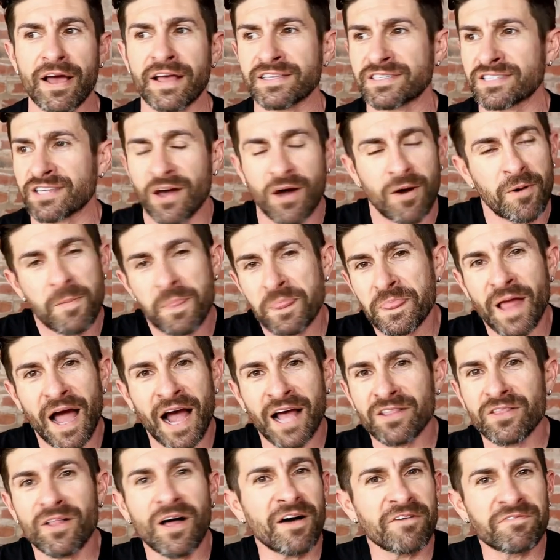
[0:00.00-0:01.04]
And so
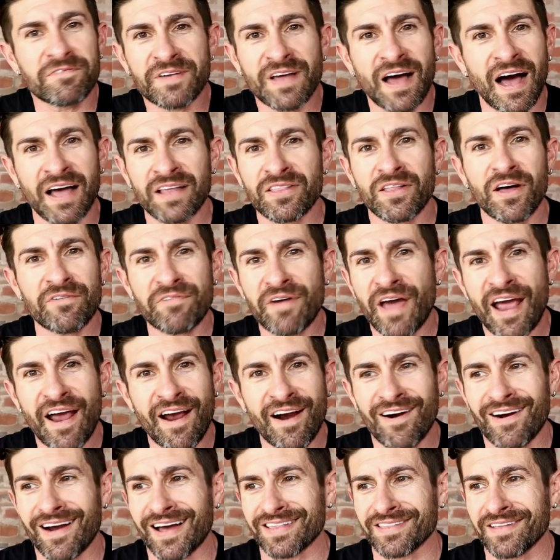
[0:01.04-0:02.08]
I love
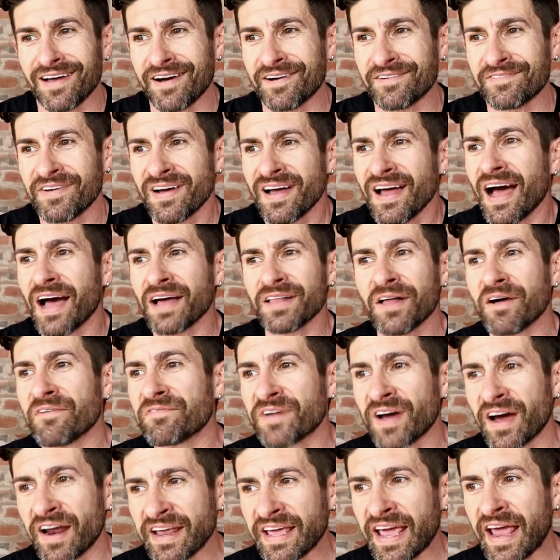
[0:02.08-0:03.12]
hair. I
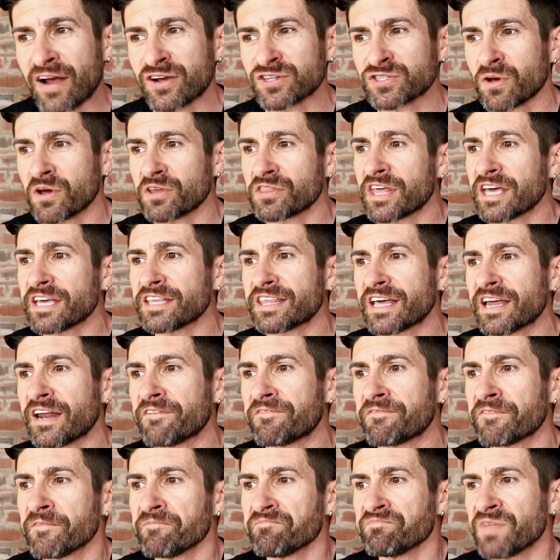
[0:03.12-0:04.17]
love cutting hair. So I think that
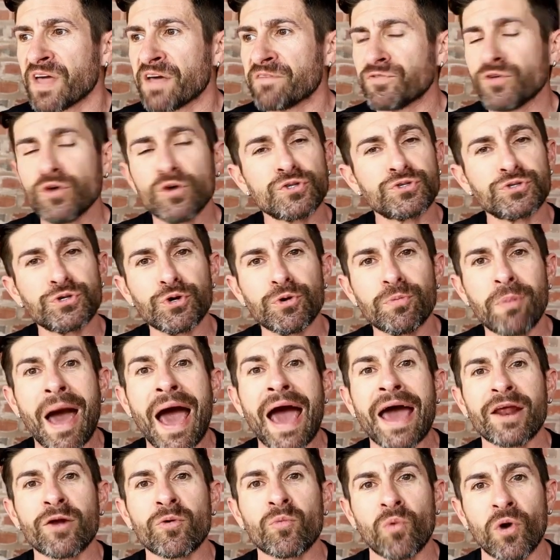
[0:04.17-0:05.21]
if YouTube
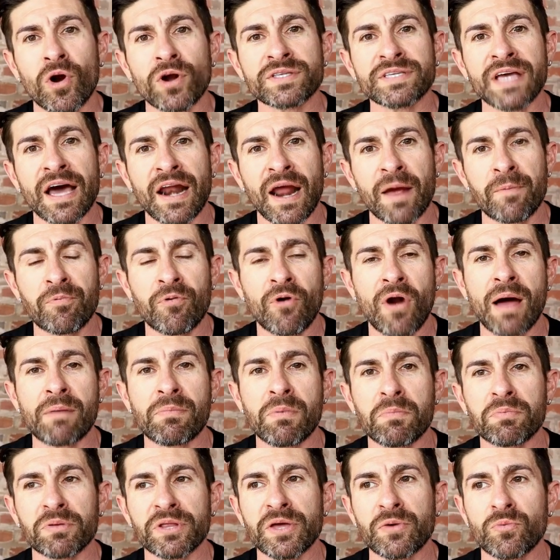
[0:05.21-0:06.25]
hadn't worked out, I
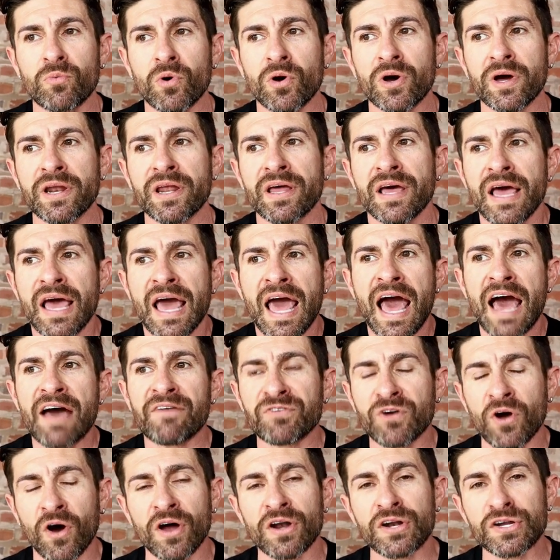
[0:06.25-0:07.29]
probably would
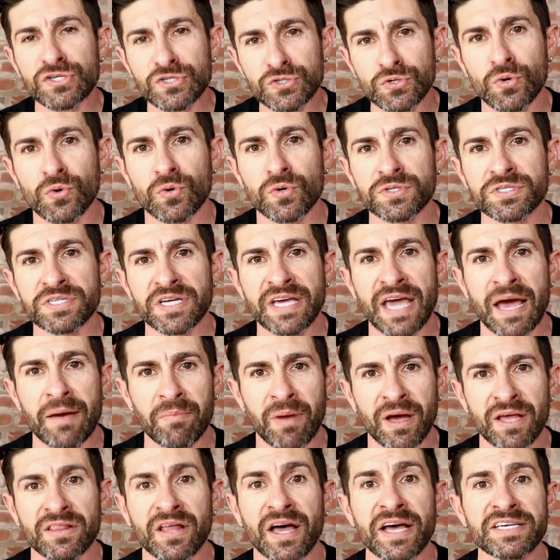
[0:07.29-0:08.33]
have gone to school to get
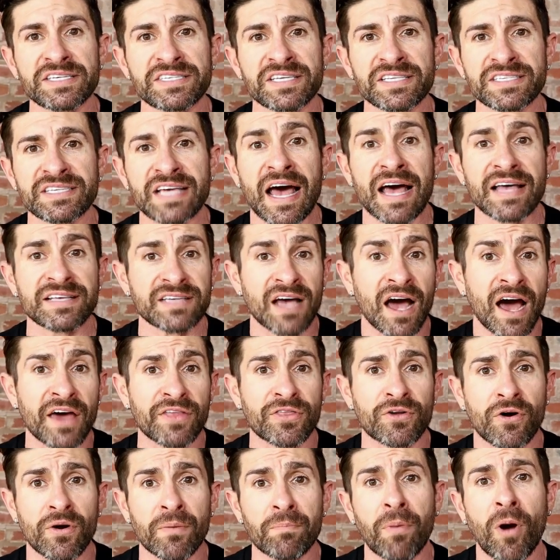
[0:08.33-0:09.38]
my license as
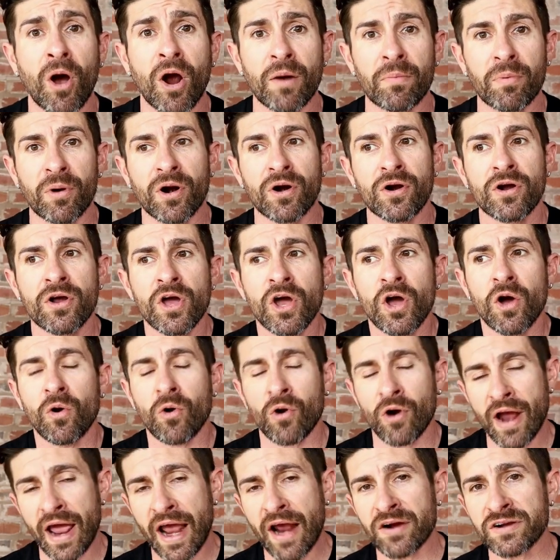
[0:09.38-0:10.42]
either a barber
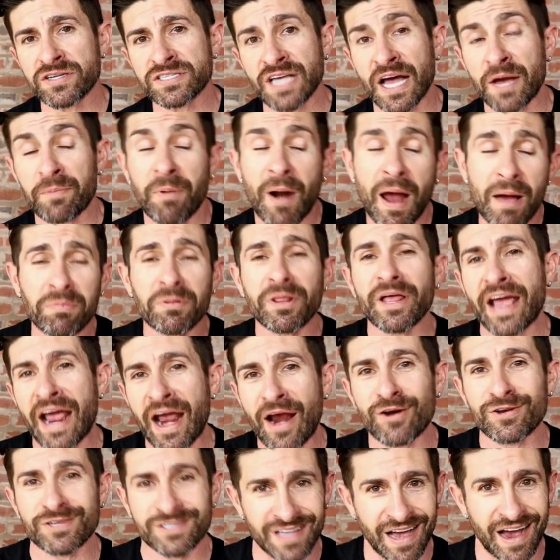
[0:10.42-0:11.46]
or a hairstylist, probably a
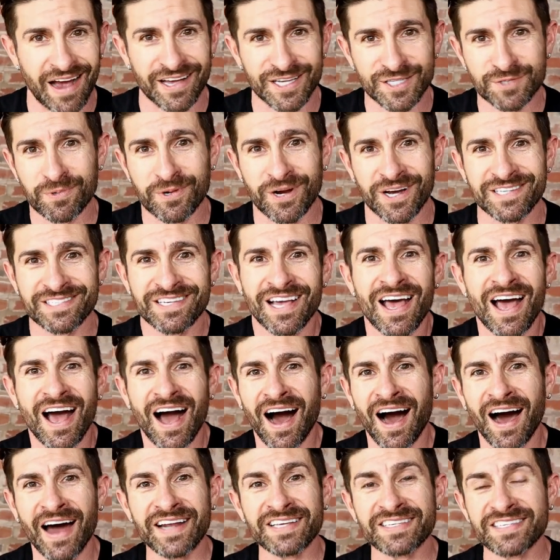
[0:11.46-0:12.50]
hairstylist, because
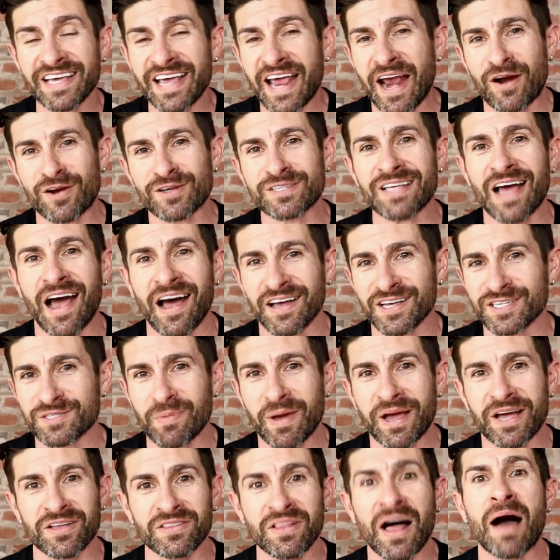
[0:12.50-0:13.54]
honestly, hairstylists
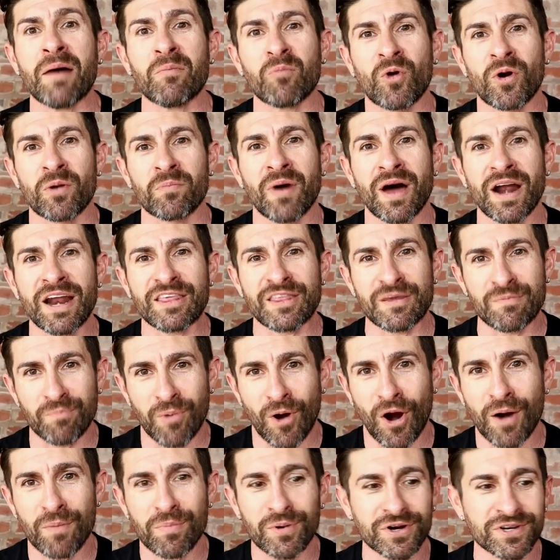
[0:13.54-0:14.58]
make a lot more money than
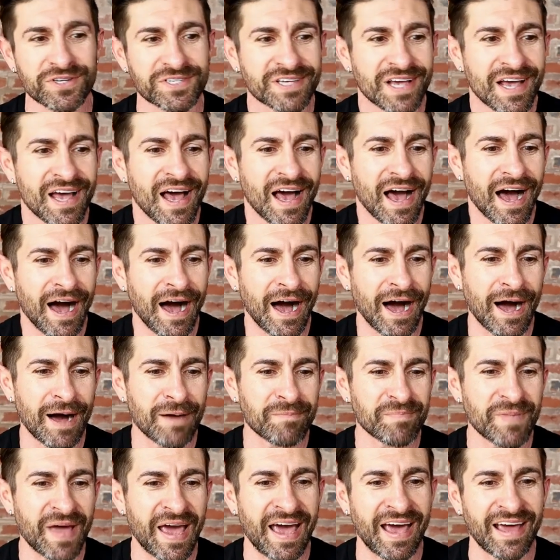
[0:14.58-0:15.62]
barbers,
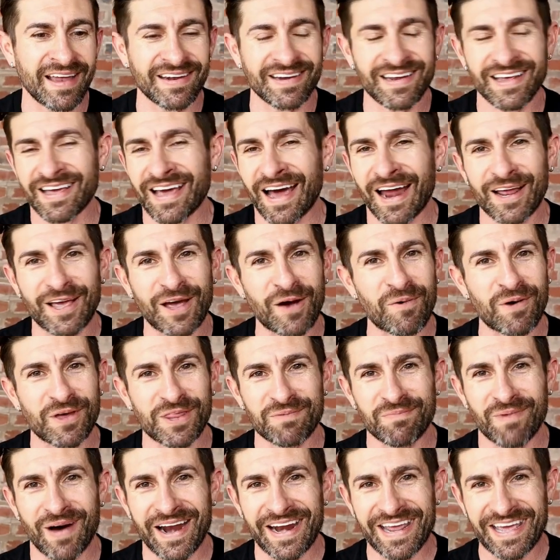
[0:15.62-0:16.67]
and you got to go where
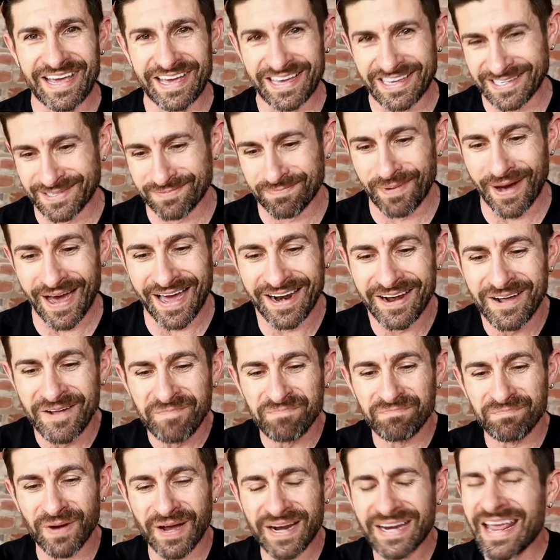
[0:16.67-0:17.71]
the money is. But
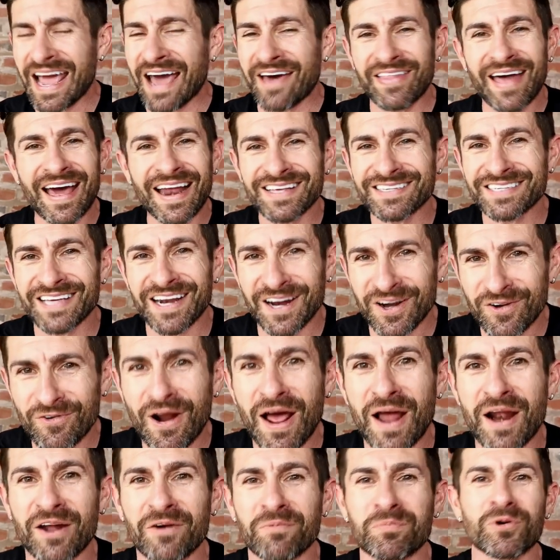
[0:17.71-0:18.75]
yeah, that is an
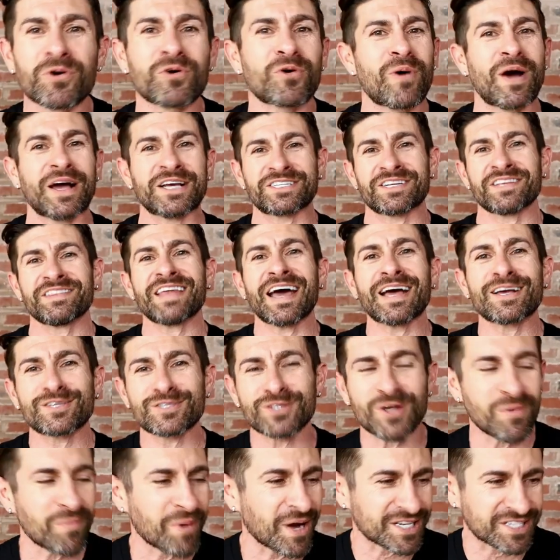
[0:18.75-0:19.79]
incredible question. Thanks
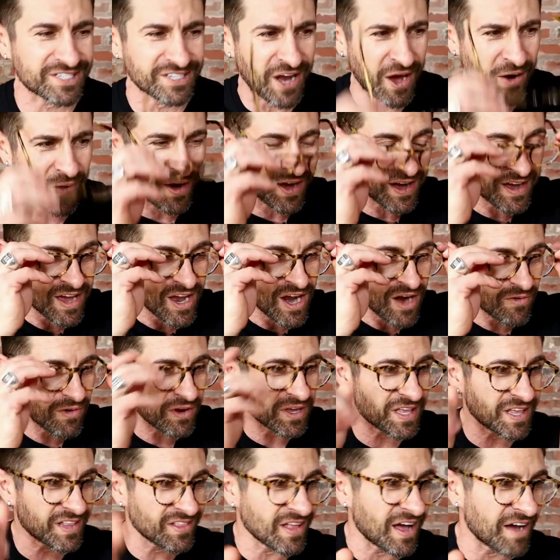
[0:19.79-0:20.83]
so much, Noah.
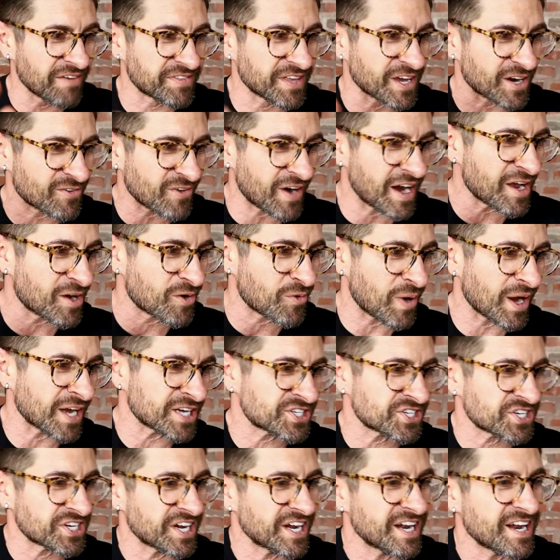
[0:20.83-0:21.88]
Really loved it. Great
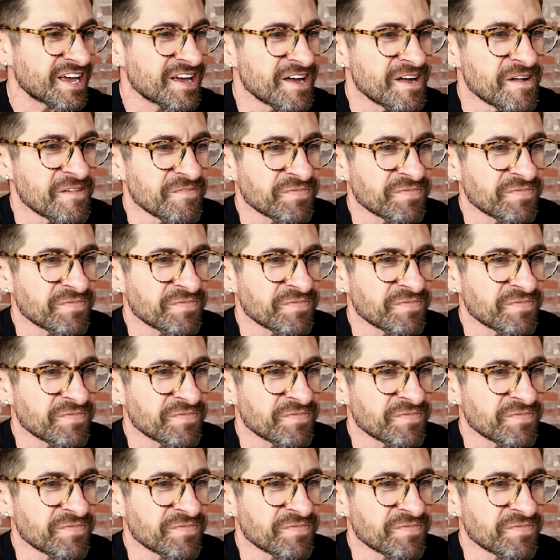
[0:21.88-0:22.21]
question.